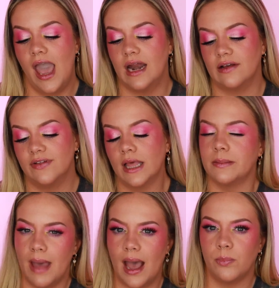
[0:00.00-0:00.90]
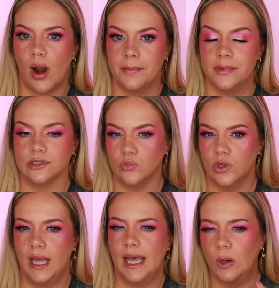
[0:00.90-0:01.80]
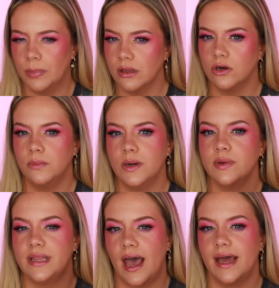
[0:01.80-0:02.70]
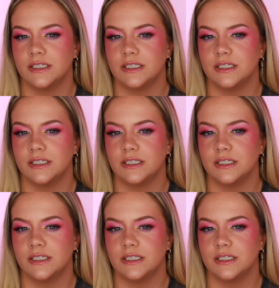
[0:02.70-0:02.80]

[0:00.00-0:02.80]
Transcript: and I feel like matte primers will help a little bit with that,